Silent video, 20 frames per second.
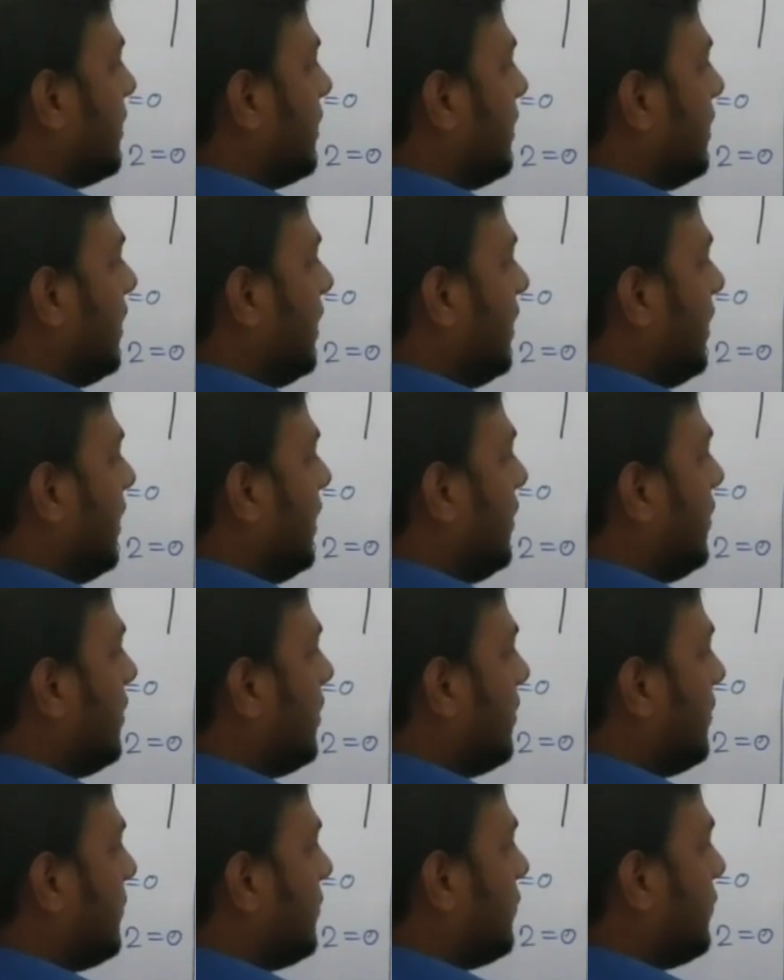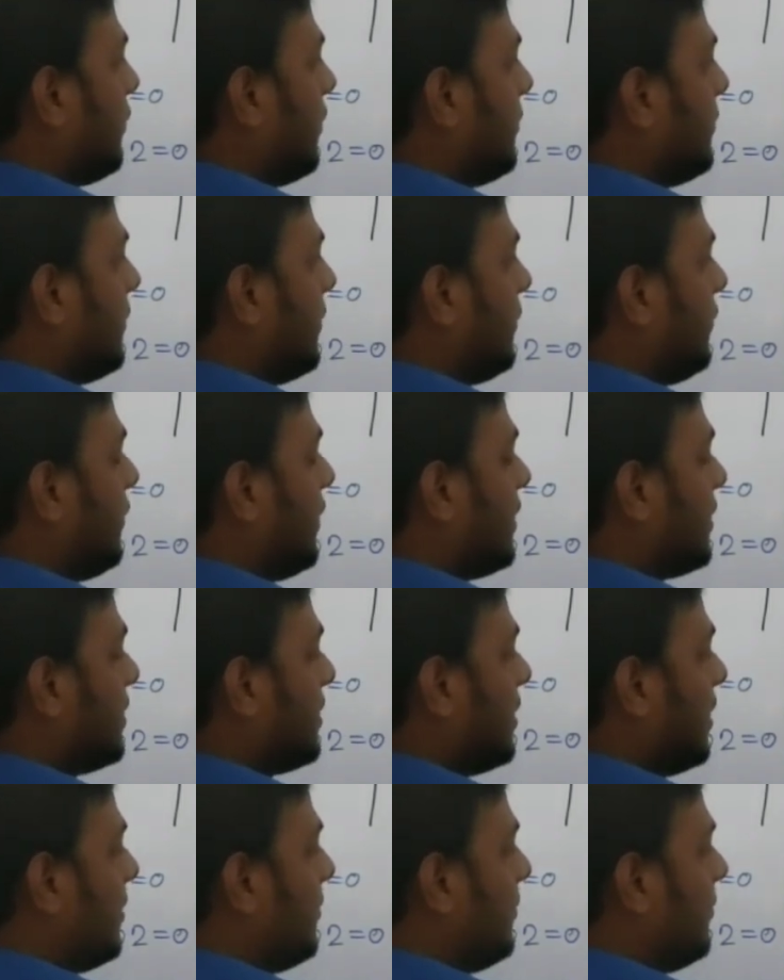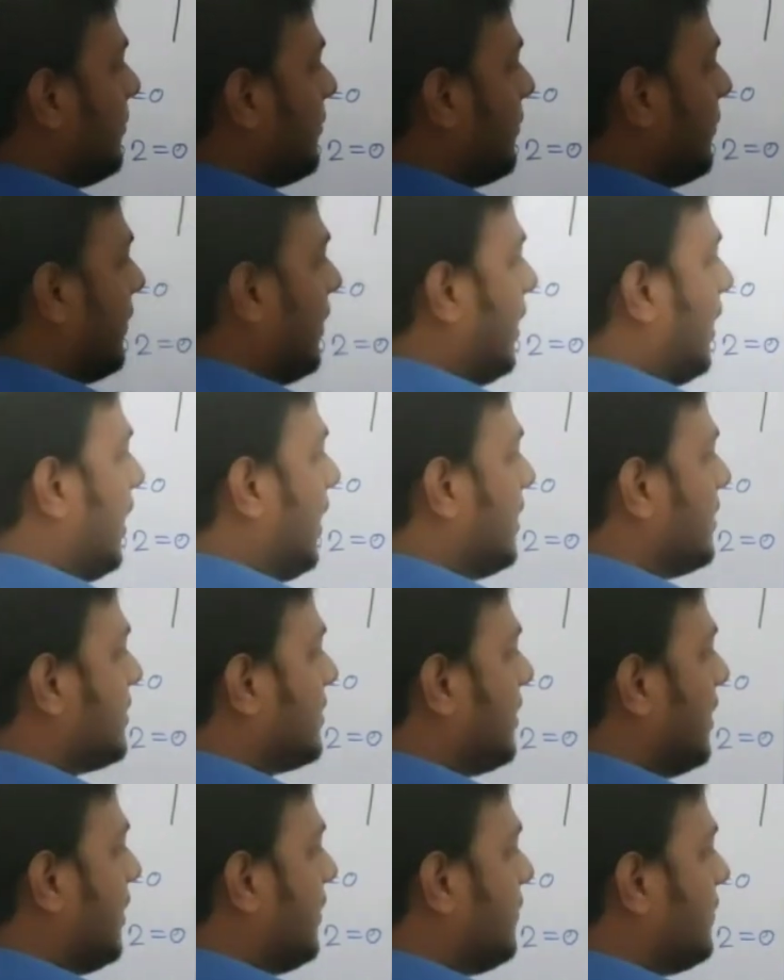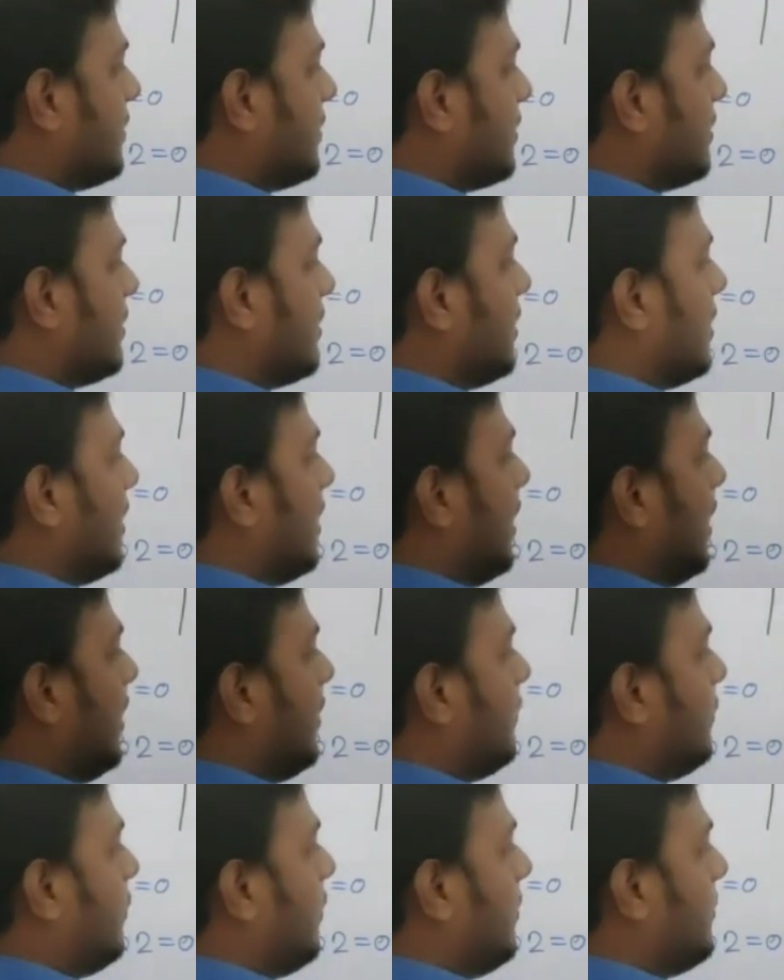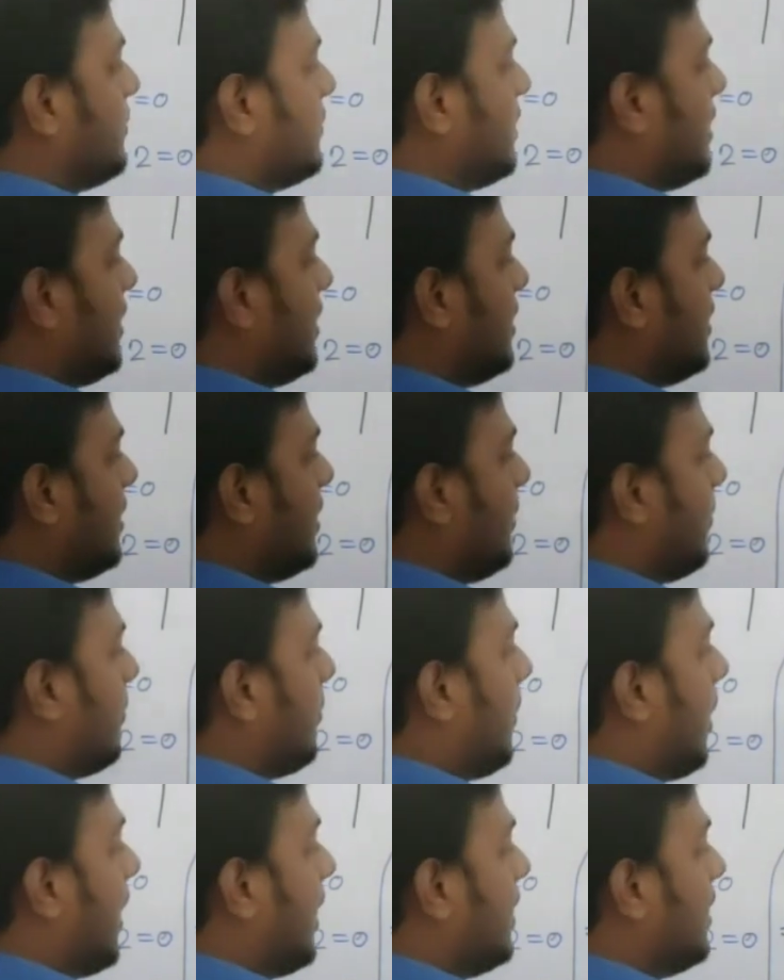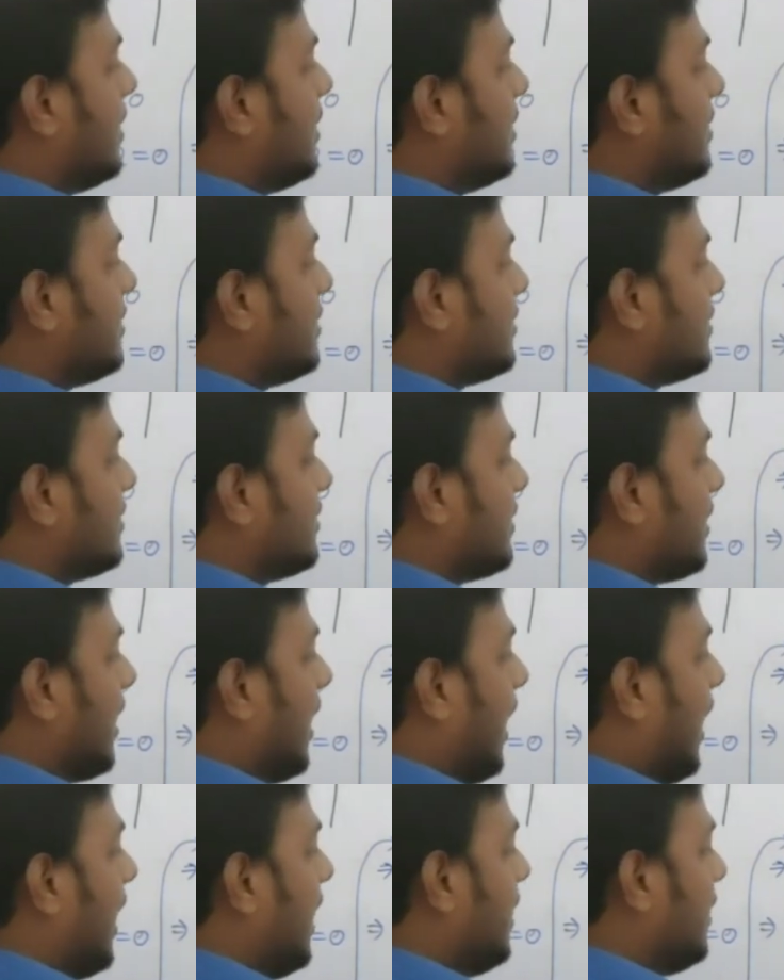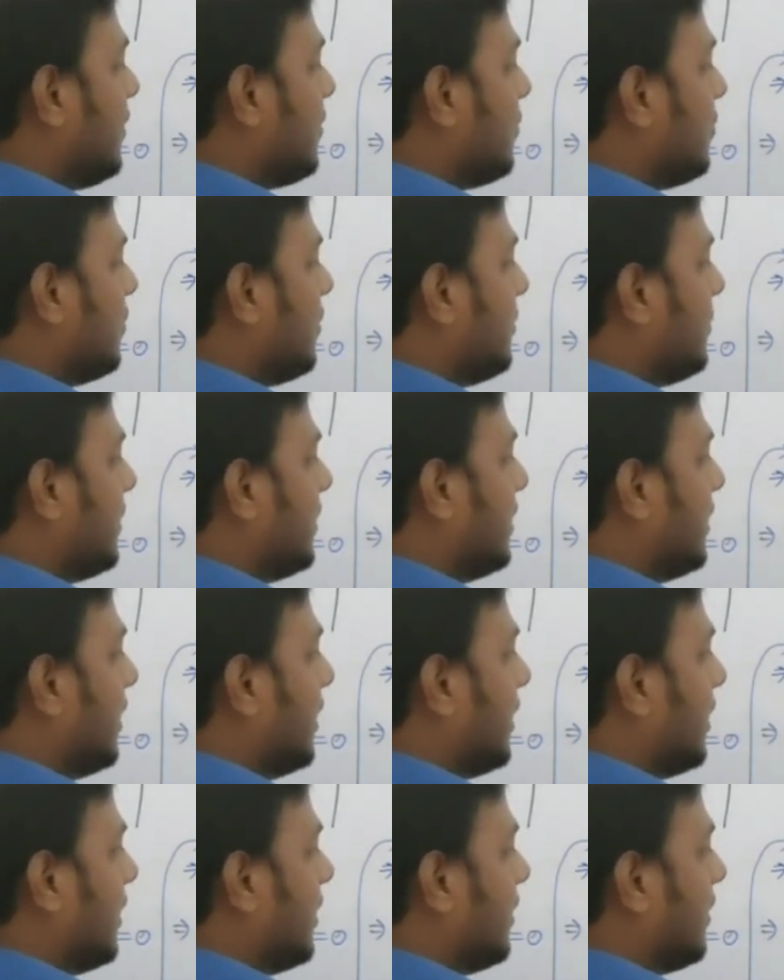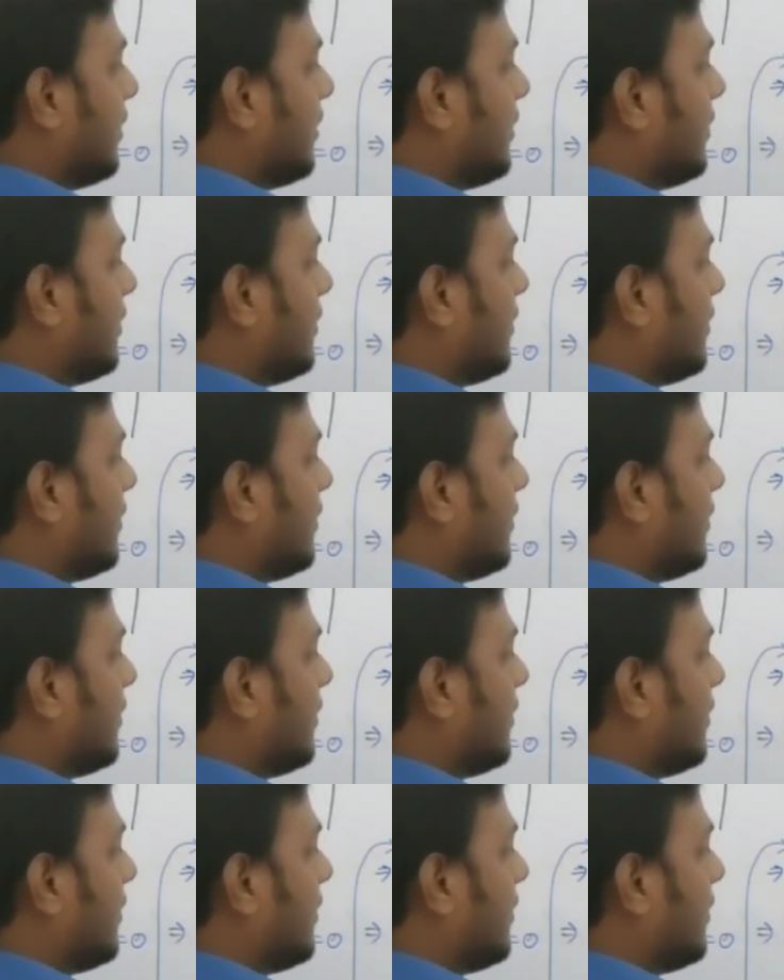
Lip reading: Then it from the first term a is left. And from second term minus 8 will be there.